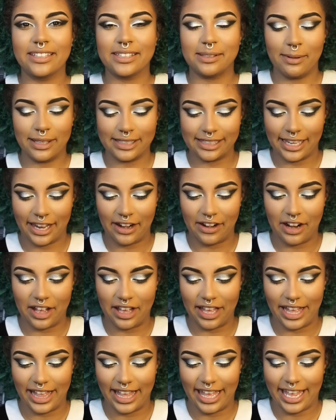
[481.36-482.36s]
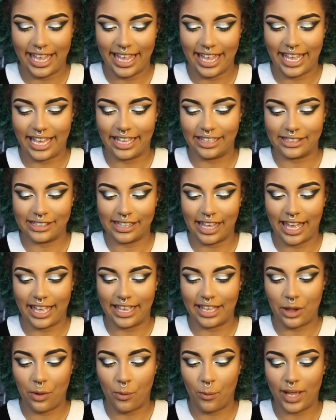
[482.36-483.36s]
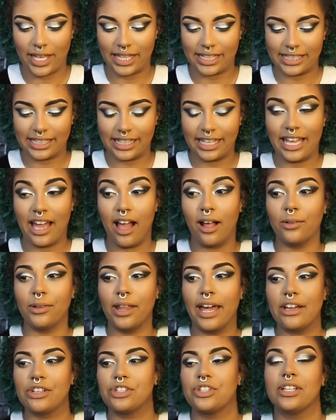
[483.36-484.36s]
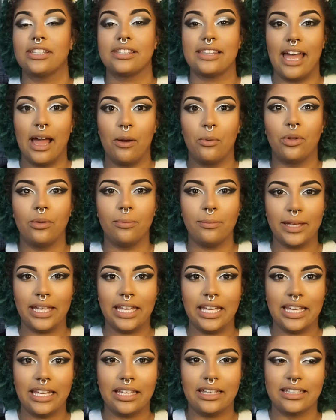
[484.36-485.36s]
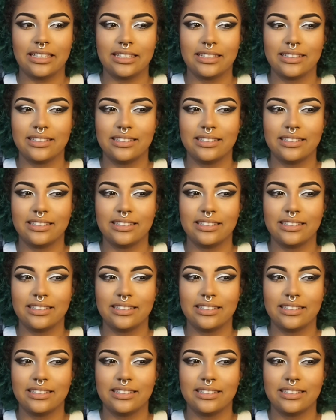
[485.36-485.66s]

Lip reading: this mascara and I can waste it on lashes that will be